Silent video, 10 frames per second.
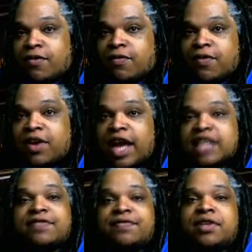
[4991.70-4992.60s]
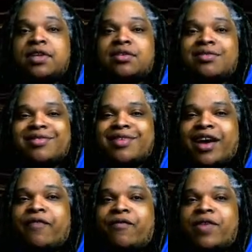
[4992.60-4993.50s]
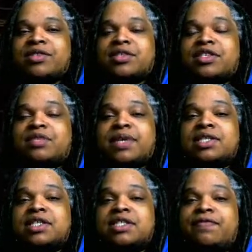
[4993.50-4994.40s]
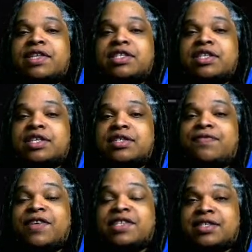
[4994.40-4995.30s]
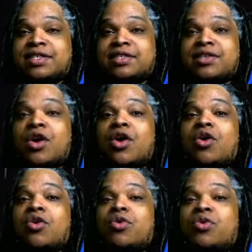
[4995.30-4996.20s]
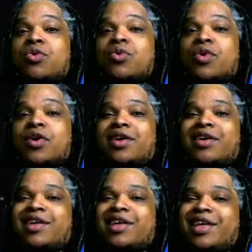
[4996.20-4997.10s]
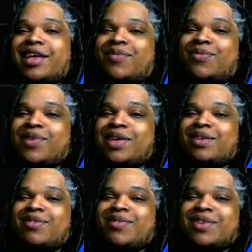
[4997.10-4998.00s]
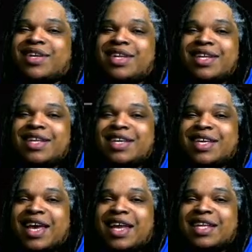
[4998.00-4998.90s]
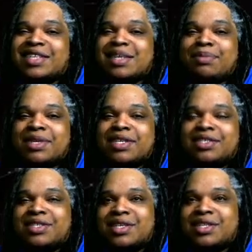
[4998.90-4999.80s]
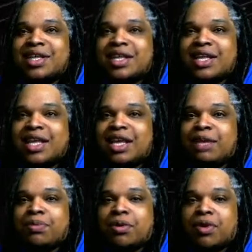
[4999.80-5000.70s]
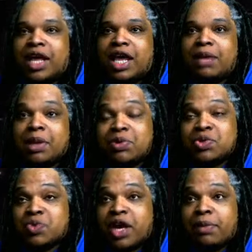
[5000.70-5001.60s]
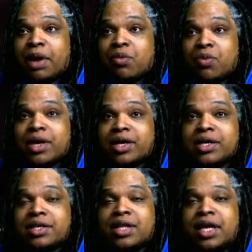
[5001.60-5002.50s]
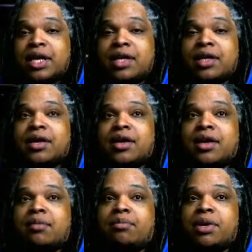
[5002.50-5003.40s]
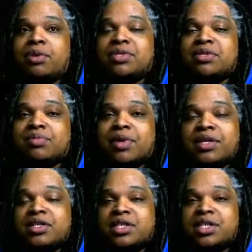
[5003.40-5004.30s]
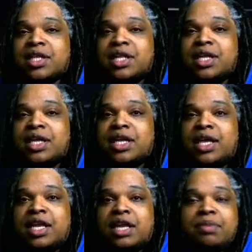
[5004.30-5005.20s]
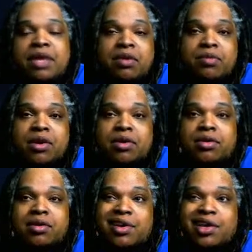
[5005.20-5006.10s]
philosophy, a physicist, because he's a physicist who, if we really look at it, some of the shit that he proclaimed, he was right about one good thing, but it was other shit that he ended up getting wrong.